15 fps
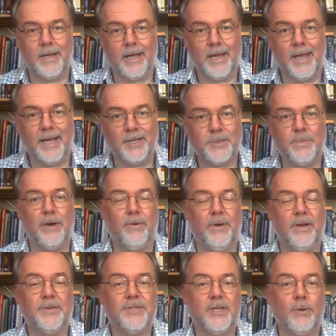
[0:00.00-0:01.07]
uh,
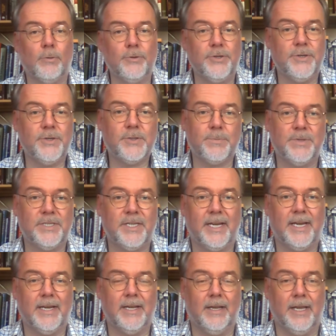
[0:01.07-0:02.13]
experienced soldiers,
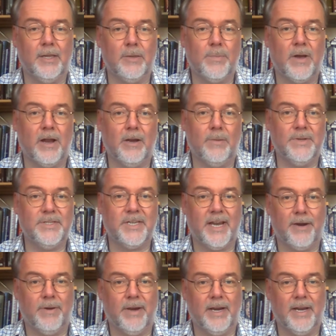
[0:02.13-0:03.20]
particularly the
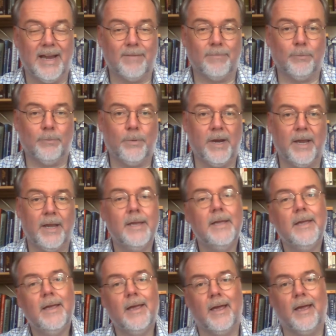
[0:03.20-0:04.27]
Parliamentarian Cavalry,
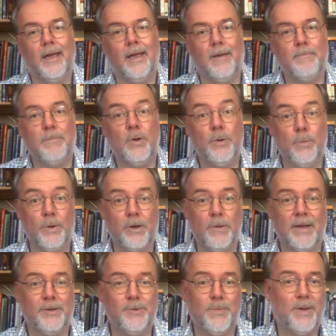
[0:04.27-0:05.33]
um, who were
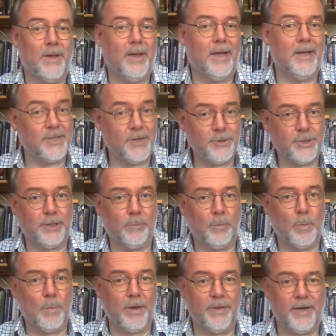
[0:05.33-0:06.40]
commanded by a certain
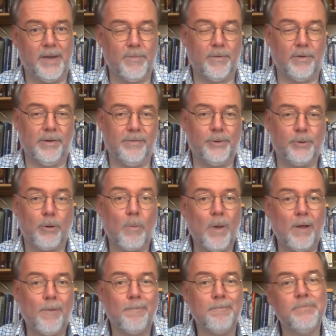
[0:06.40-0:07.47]
gentleman by the name of Oliver
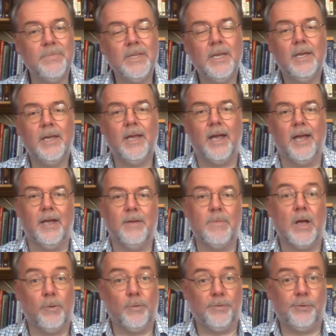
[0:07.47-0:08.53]
Cromwell. Um,
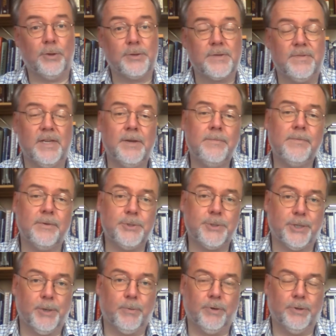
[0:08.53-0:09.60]
however, a lot of the
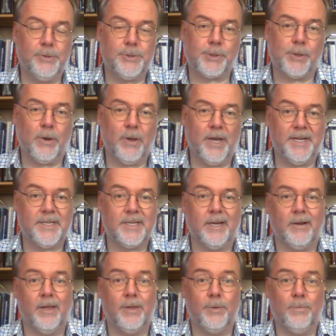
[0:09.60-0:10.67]
infantry were untried
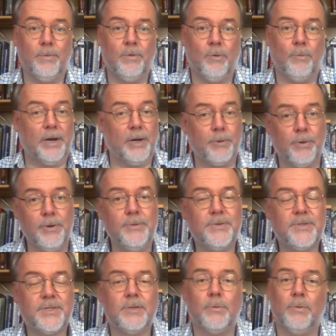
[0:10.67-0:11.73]
and either raw
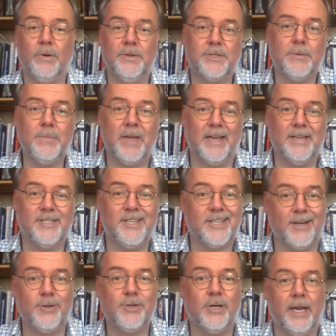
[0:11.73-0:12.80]
recruits or, in some cases,
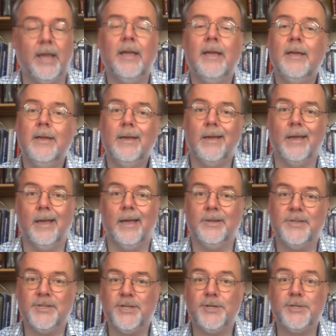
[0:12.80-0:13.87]
actually uh,
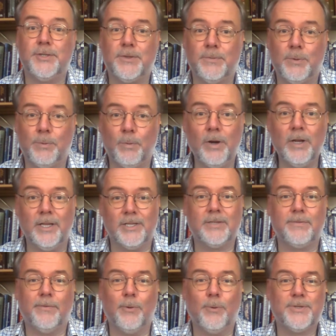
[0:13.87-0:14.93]
deserters from the
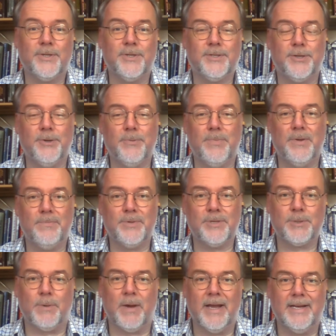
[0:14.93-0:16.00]
Royalist forces who'd been
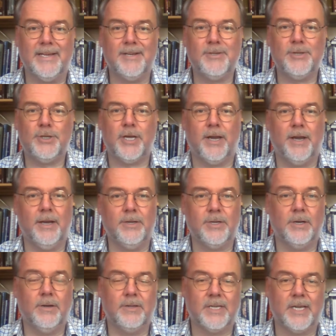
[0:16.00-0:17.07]
persuaded to change
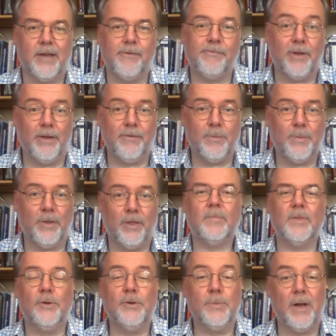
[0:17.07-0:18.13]
and uh, fight for
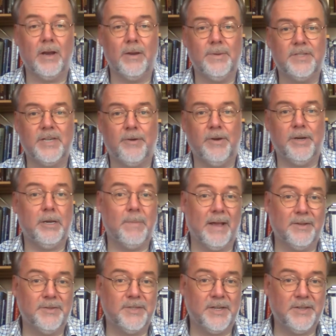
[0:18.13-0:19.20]
under parliamentarian
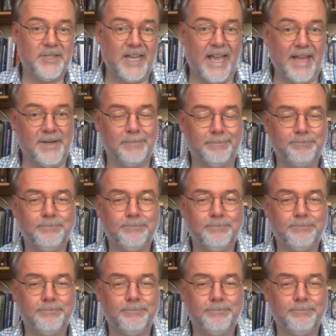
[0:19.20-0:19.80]
command instead.